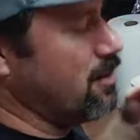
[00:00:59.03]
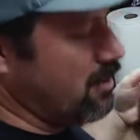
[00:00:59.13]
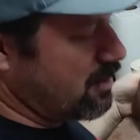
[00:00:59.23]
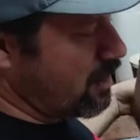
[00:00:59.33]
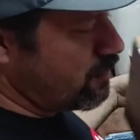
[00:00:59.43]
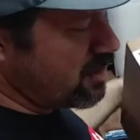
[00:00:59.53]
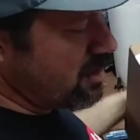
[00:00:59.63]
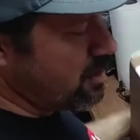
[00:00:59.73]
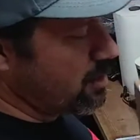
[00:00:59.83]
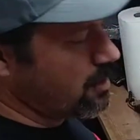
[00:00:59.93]

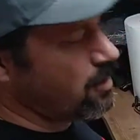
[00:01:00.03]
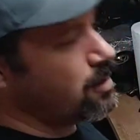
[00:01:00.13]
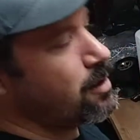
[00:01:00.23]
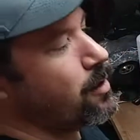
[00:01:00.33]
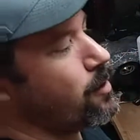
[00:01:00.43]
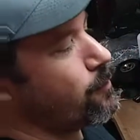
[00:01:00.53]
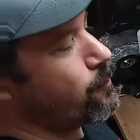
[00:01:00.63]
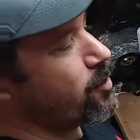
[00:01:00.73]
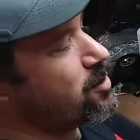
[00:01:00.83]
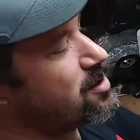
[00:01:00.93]
Safety
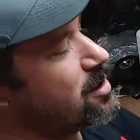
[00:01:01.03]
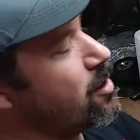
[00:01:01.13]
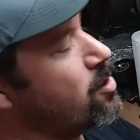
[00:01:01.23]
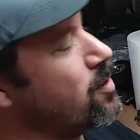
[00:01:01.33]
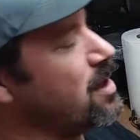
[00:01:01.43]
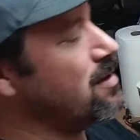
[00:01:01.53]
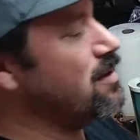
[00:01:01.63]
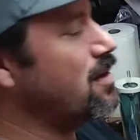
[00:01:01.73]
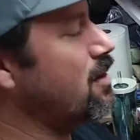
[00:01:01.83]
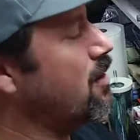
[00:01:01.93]
first and
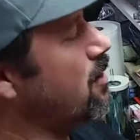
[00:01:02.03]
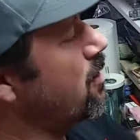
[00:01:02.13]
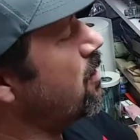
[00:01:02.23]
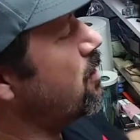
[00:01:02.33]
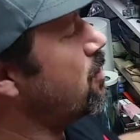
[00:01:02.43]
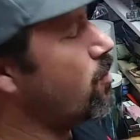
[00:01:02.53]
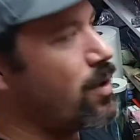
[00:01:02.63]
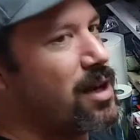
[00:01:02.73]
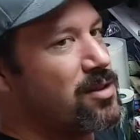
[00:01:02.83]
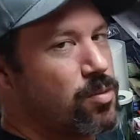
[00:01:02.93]
always.
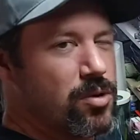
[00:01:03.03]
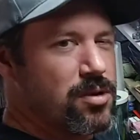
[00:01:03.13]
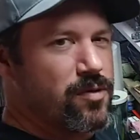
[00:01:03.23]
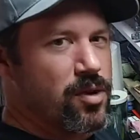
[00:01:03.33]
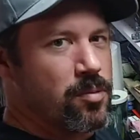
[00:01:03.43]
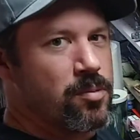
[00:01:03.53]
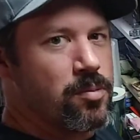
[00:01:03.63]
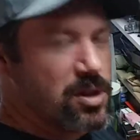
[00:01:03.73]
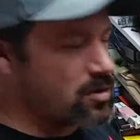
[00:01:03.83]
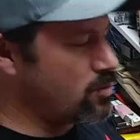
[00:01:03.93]
Wise words from Mr.